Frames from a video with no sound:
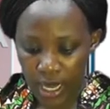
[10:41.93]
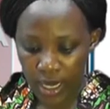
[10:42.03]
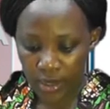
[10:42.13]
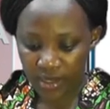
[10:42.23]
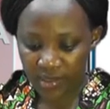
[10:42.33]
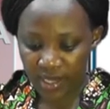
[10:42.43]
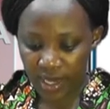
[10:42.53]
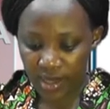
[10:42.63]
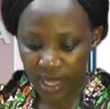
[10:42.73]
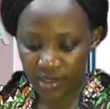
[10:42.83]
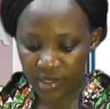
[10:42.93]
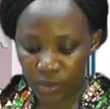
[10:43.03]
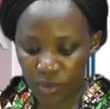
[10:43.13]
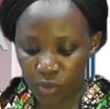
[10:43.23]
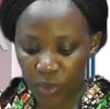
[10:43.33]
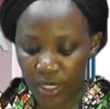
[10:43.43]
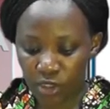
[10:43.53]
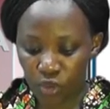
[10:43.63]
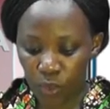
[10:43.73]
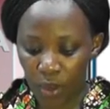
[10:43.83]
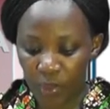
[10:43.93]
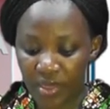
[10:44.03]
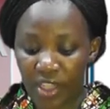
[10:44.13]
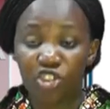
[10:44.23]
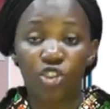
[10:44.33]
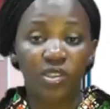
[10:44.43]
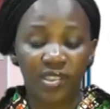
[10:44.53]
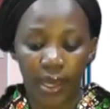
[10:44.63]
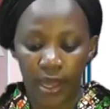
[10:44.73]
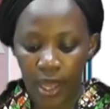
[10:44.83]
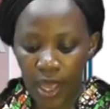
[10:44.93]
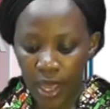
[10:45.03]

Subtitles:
and said that he was willing to work with the junta,